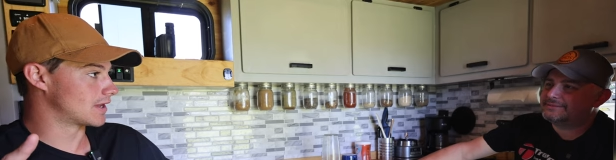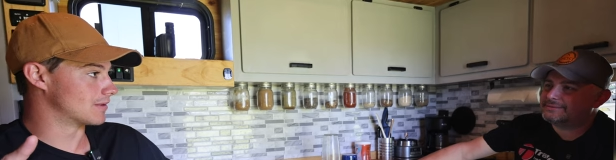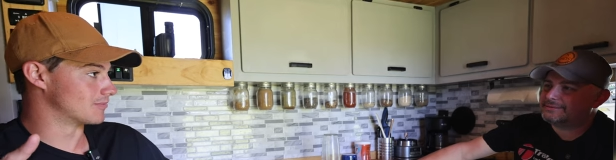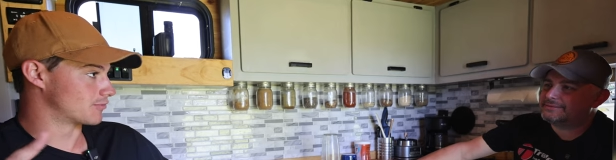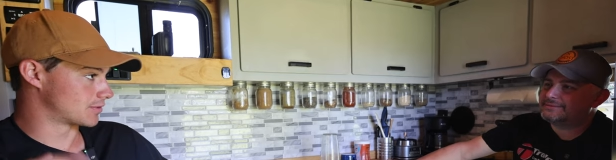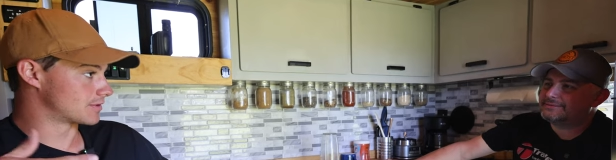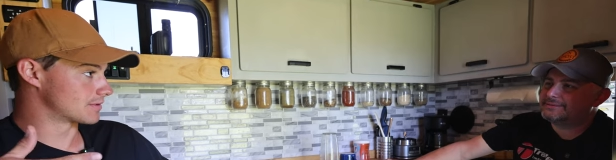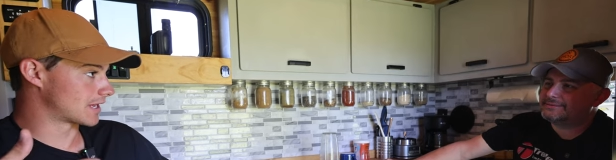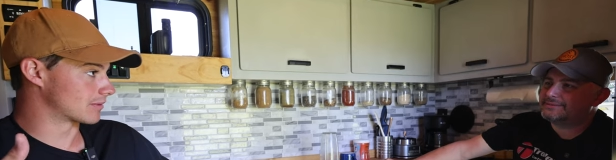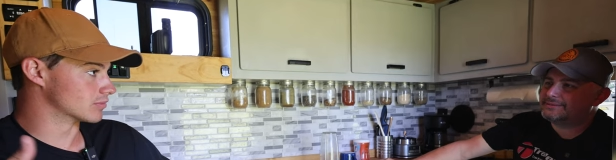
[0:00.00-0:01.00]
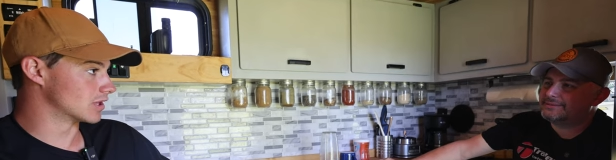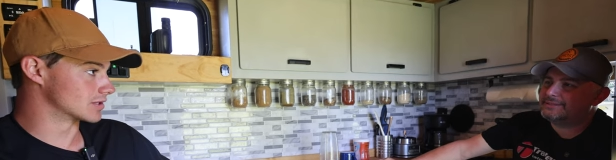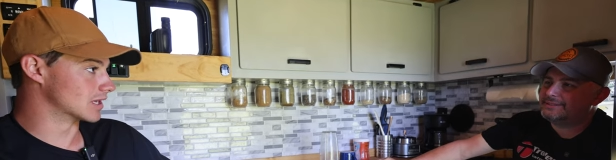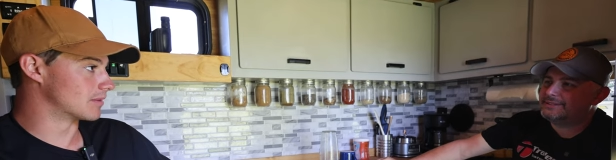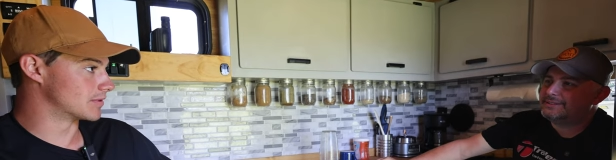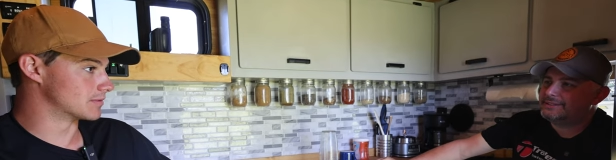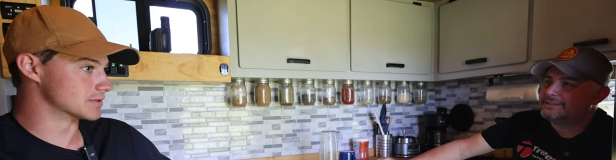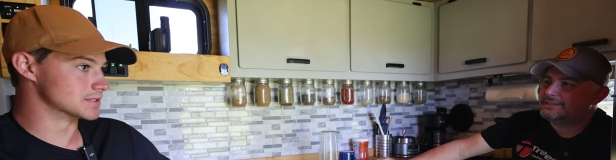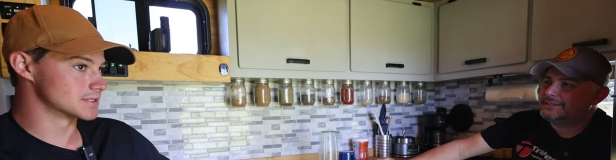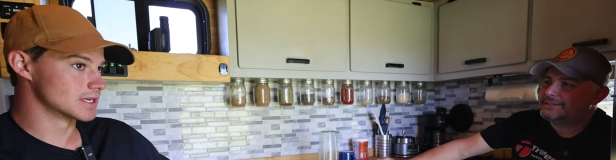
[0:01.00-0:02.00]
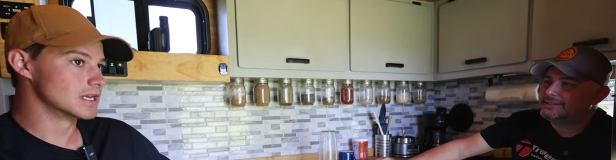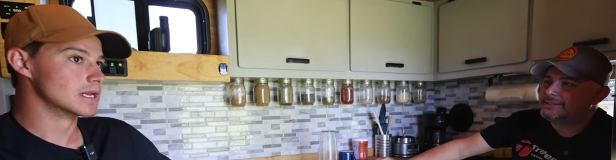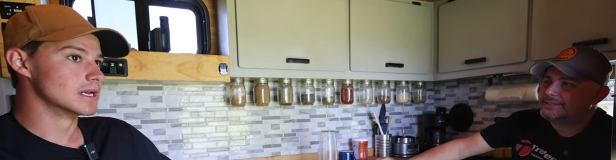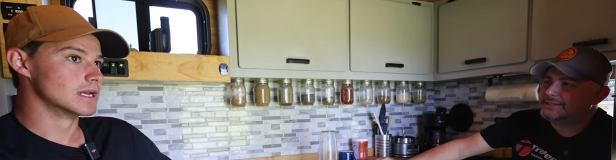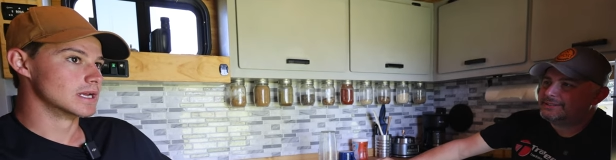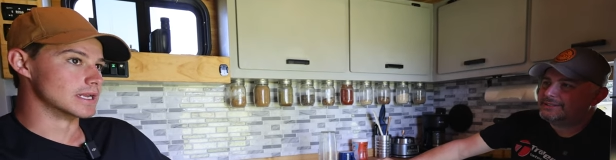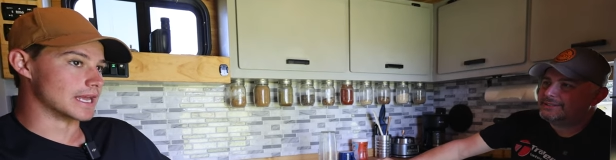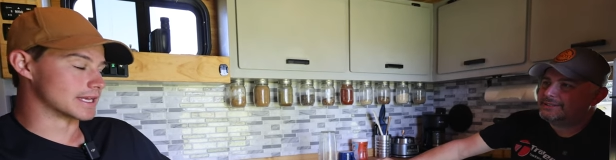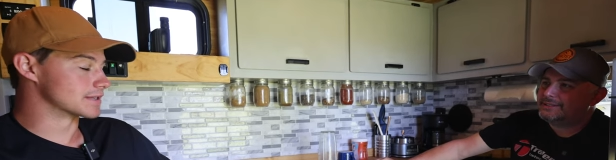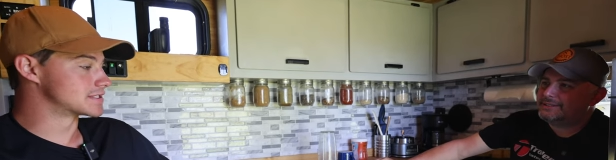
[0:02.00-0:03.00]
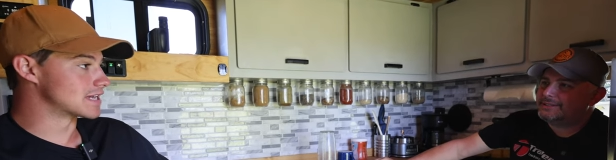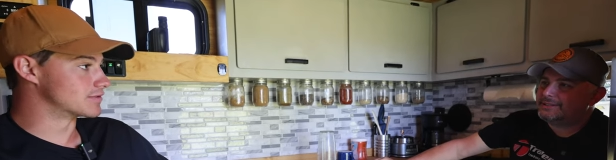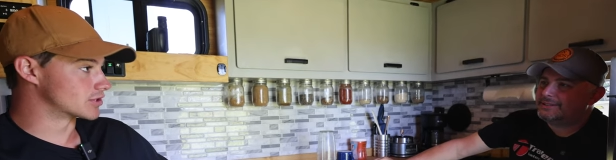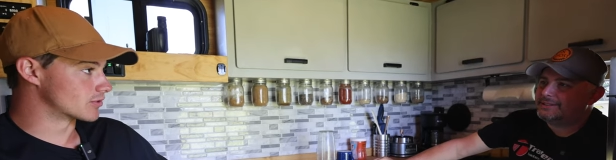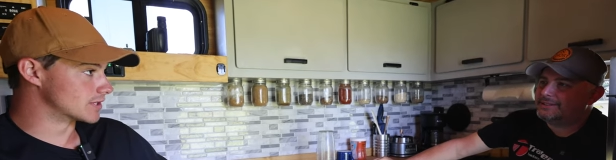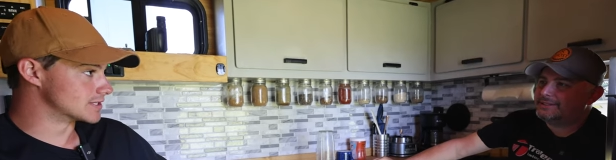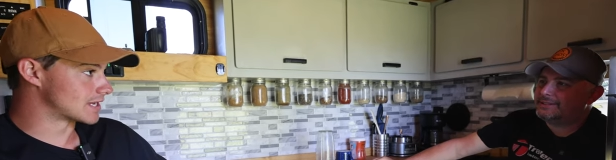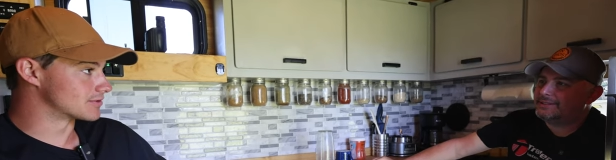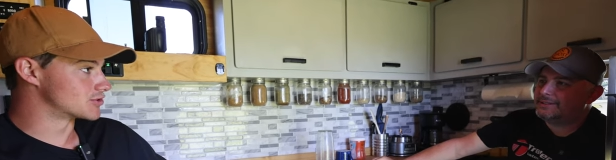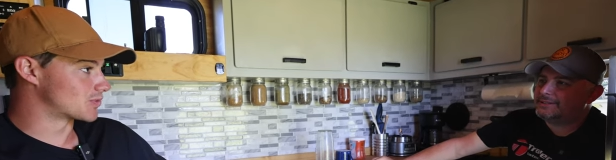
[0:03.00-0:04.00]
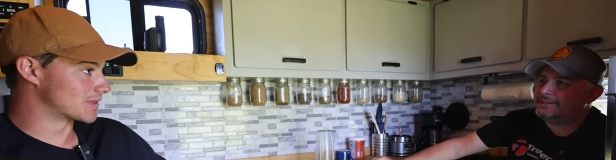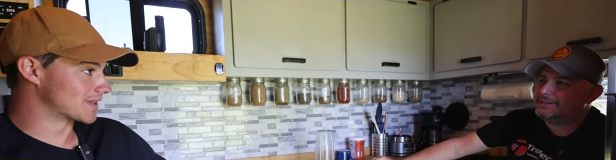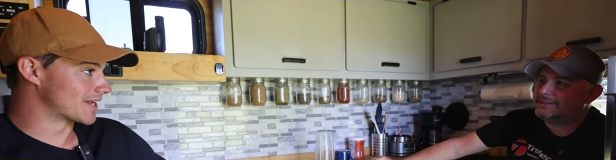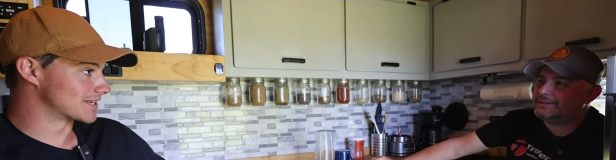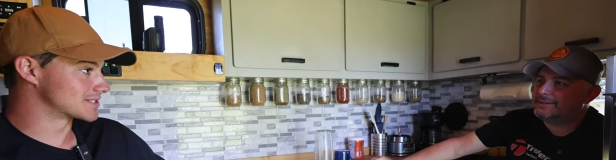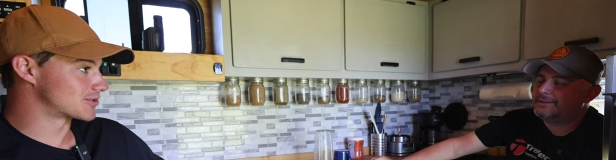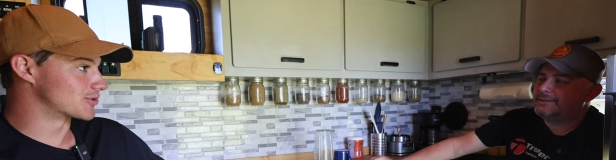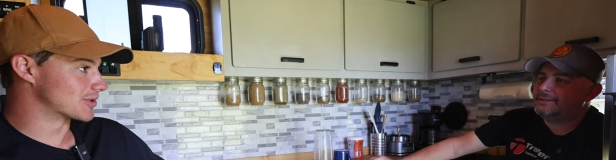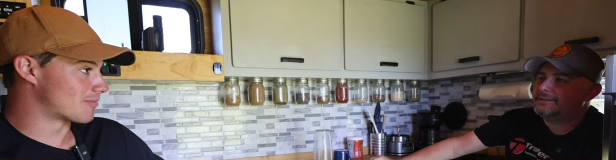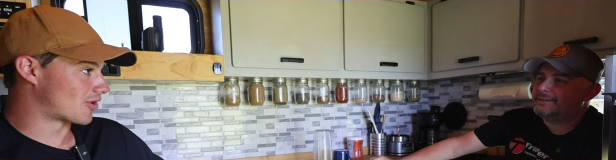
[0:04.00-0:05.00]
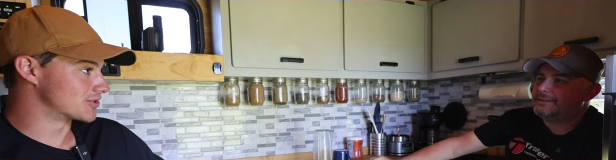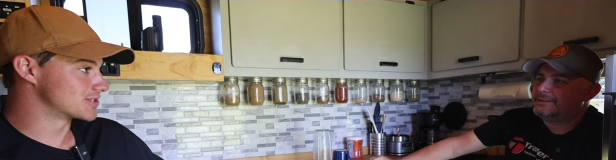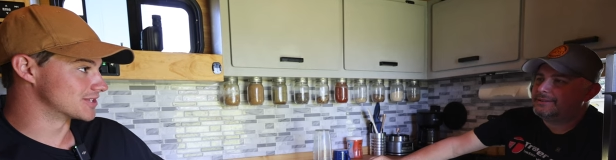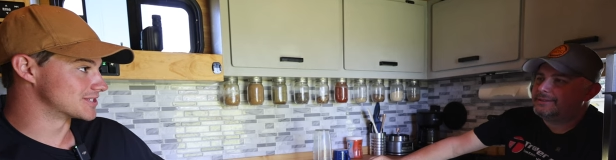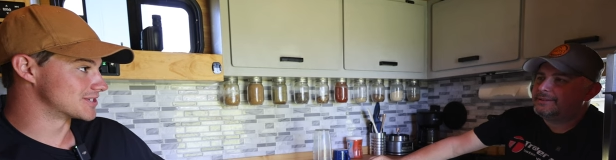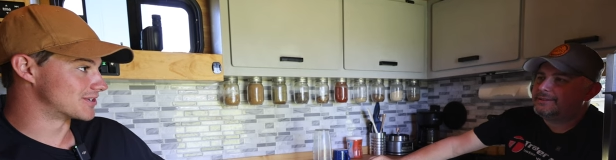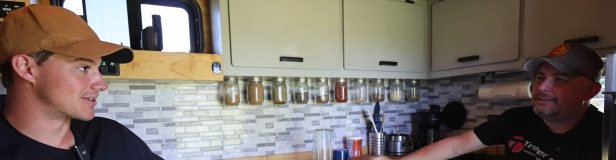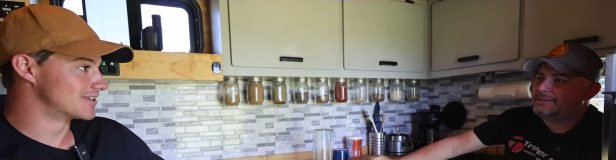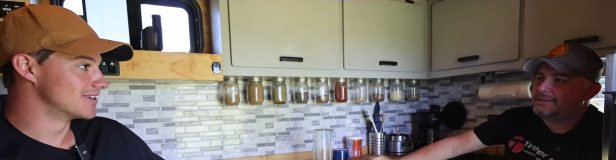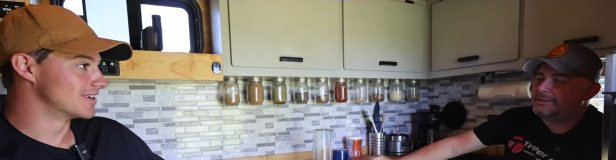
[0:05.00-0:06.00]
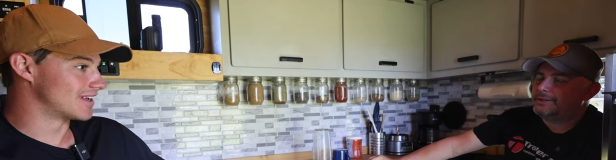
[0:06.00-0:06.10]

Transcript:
Speaker 1: um, with it getting plugged up, and it was negative seven degrees out in Twin Lakes early March this year.